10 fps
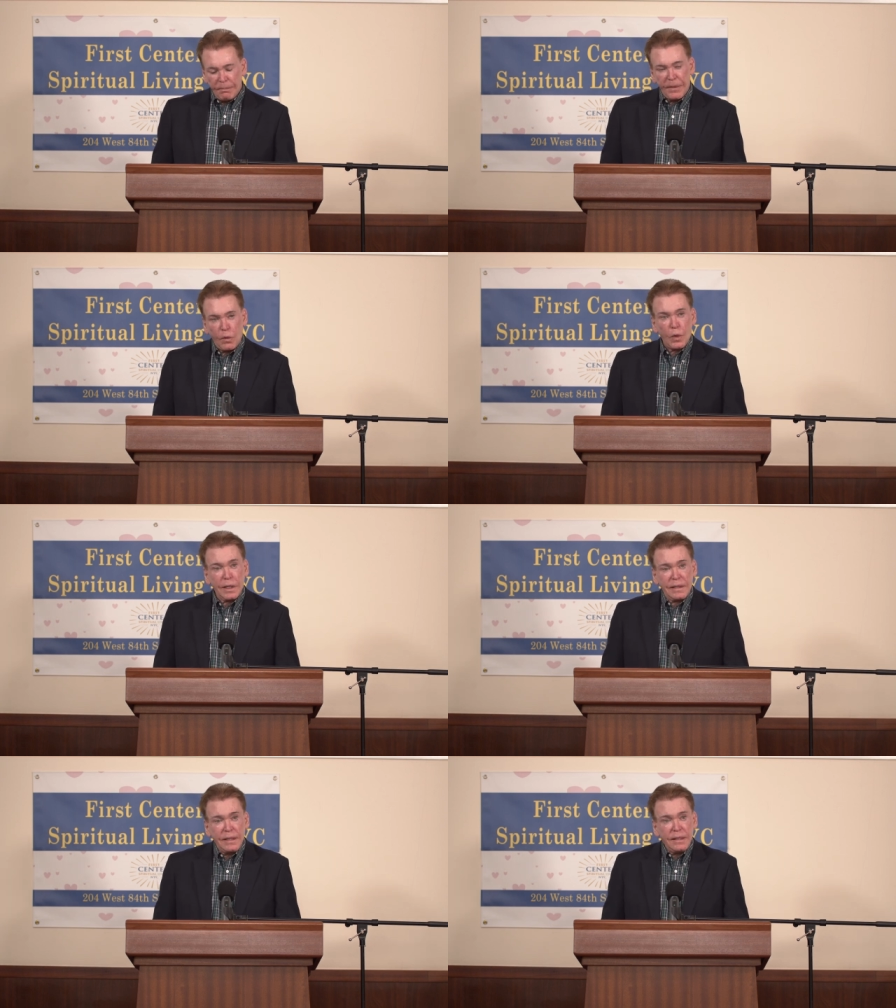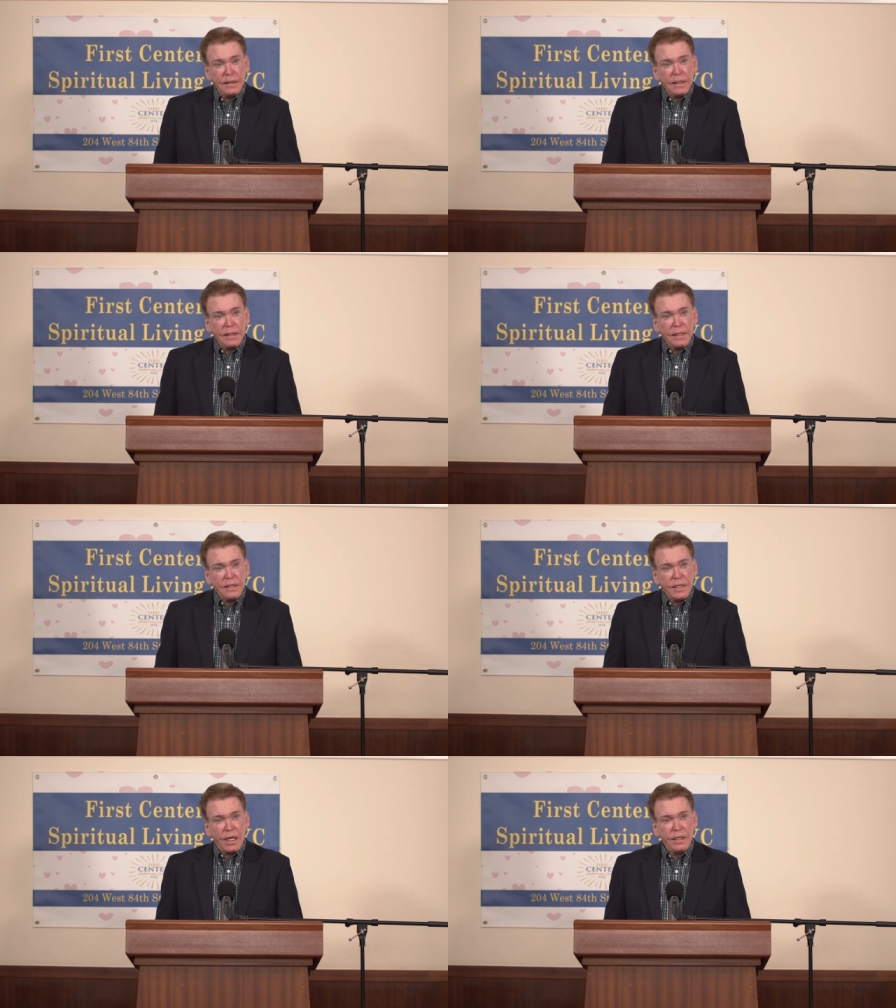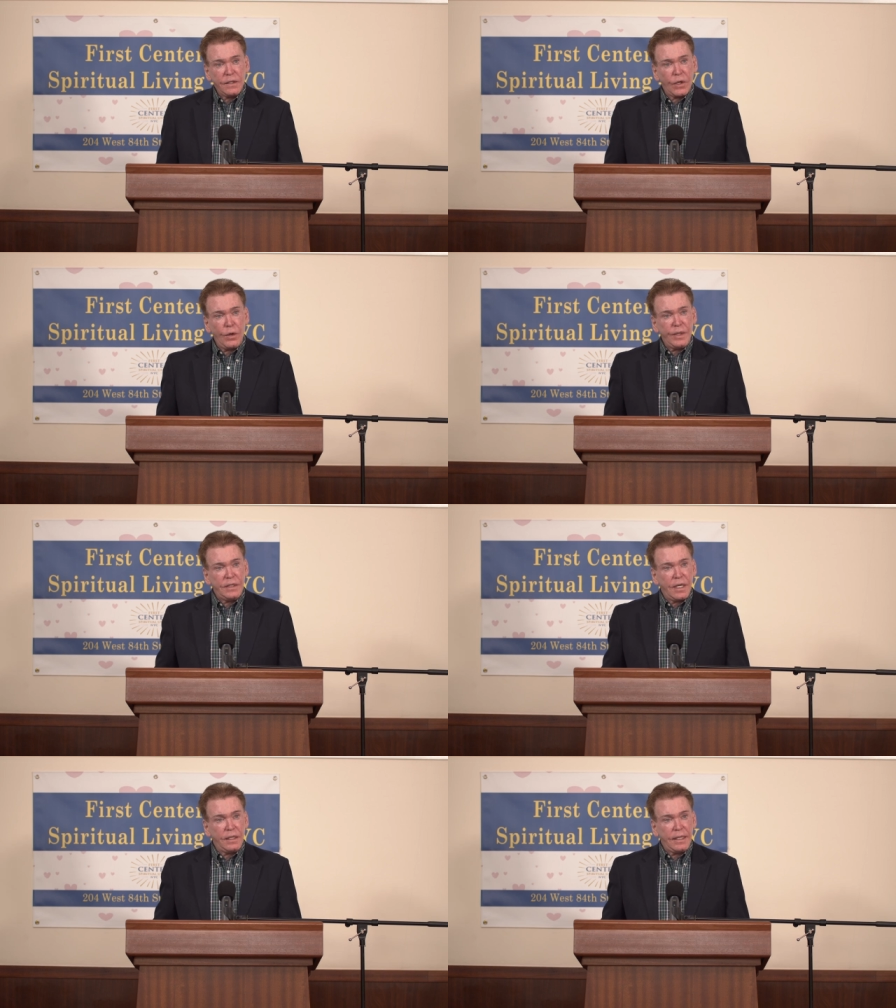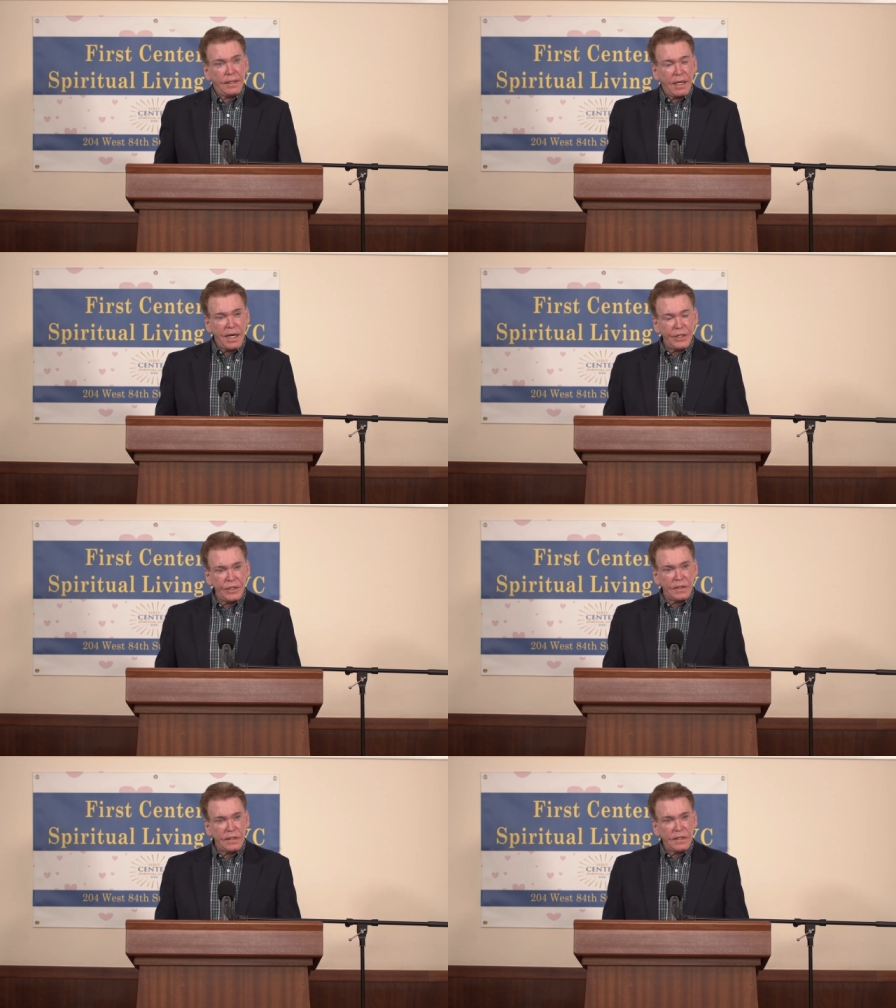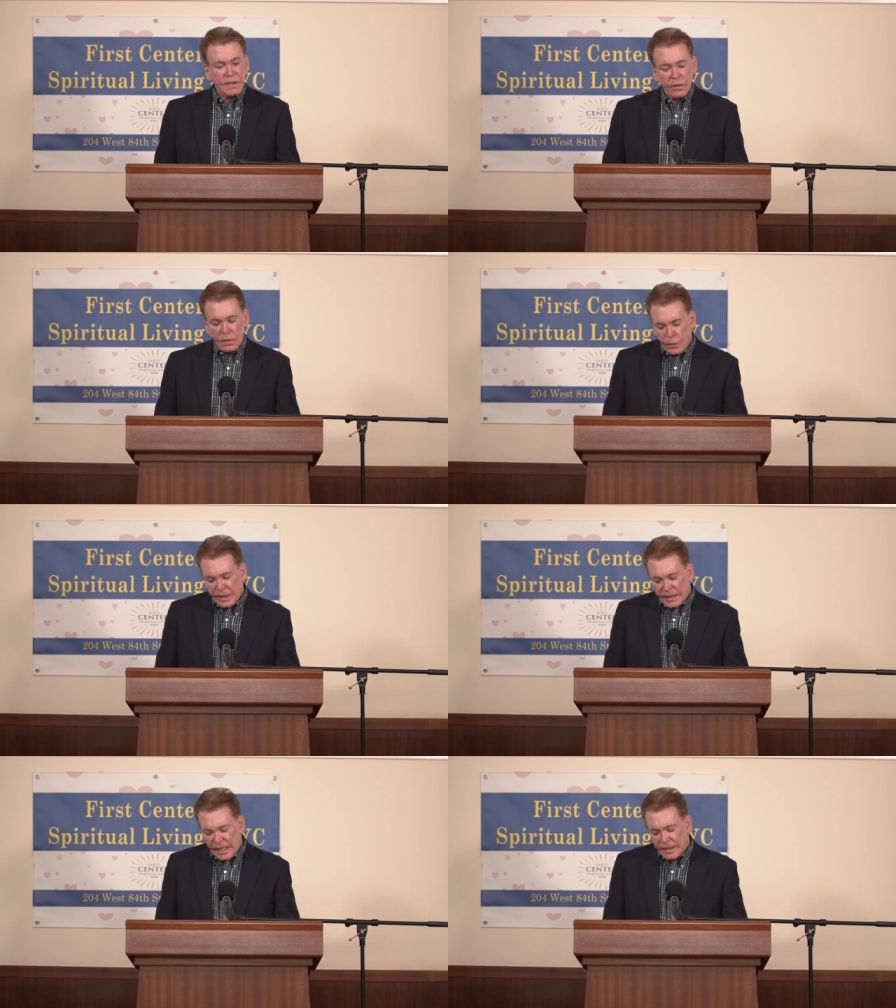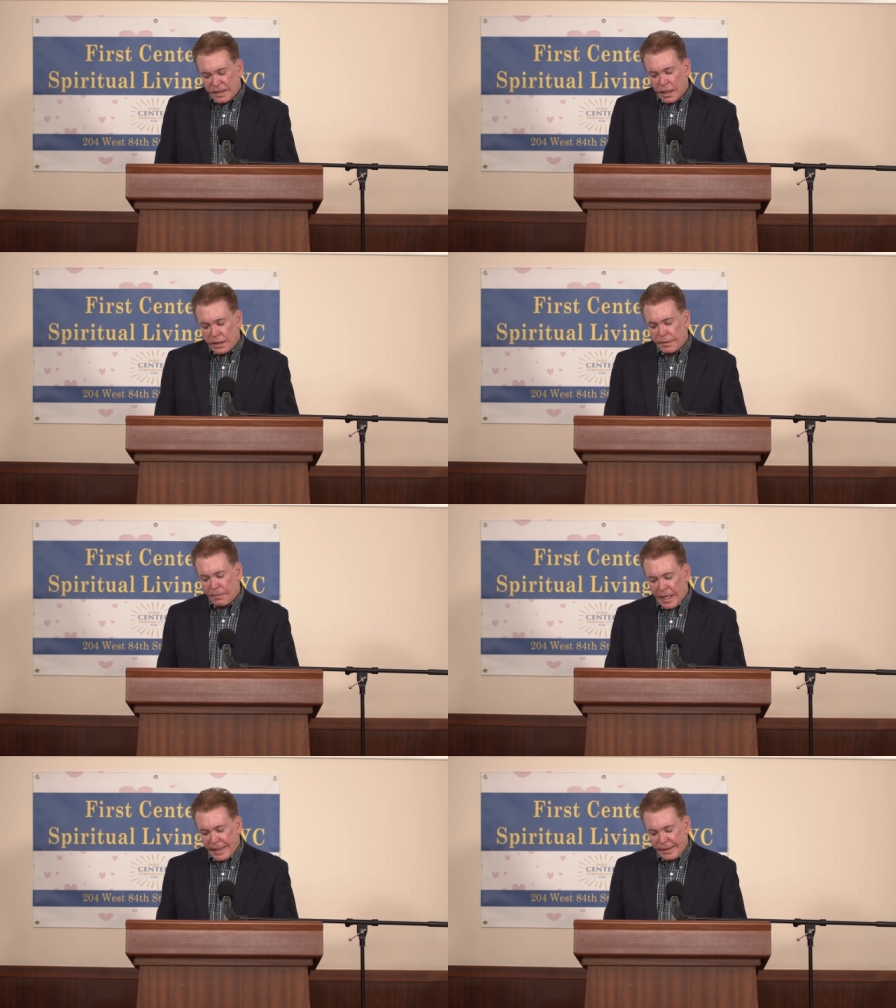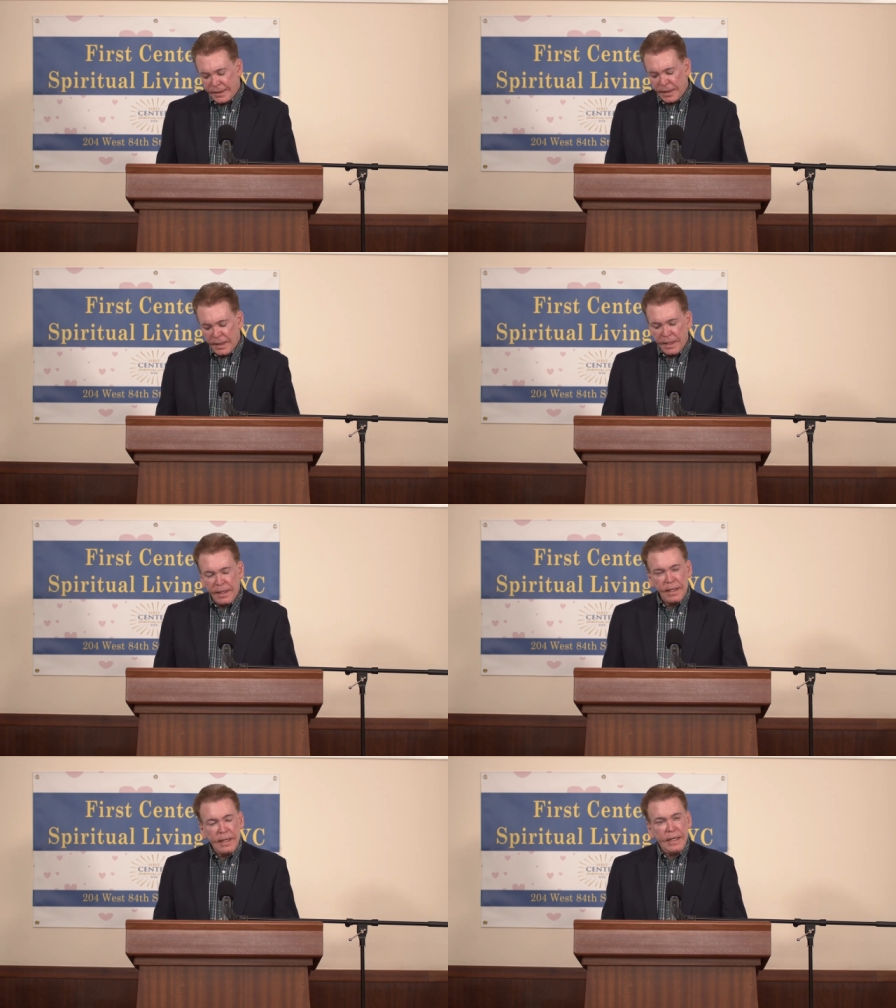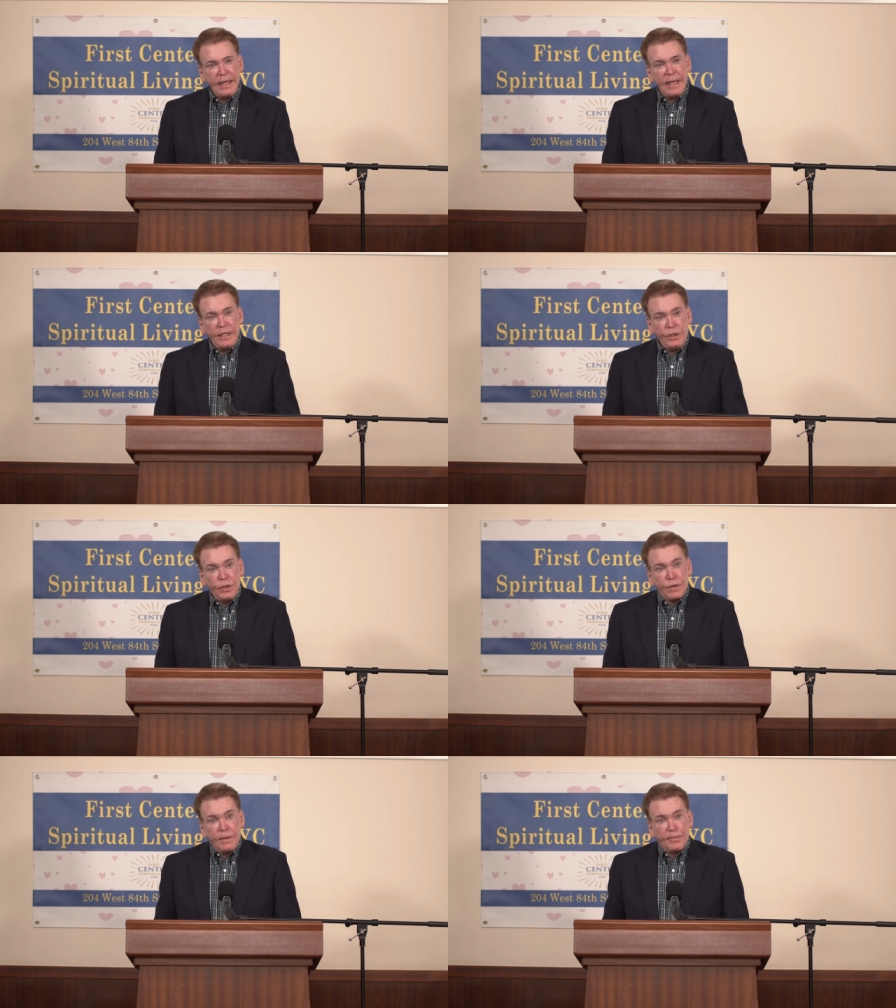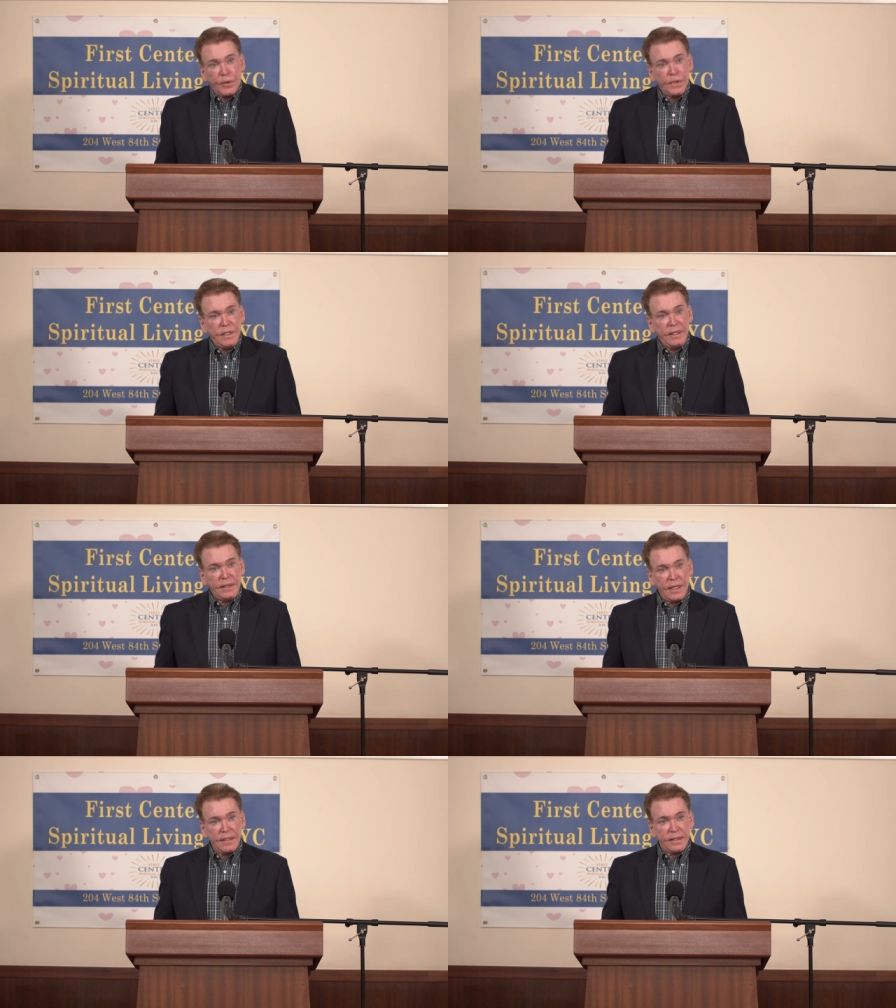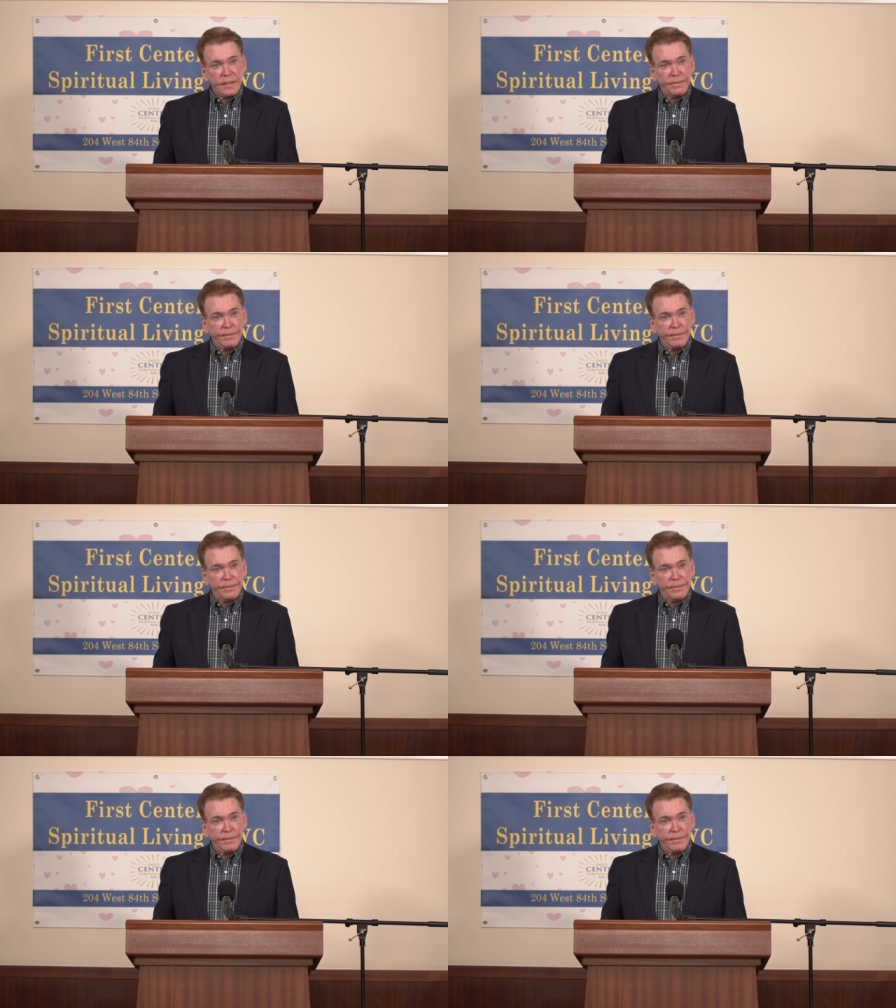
But the work that is done is always done in consciousness. We say it's done in mind, and you're the person that does it.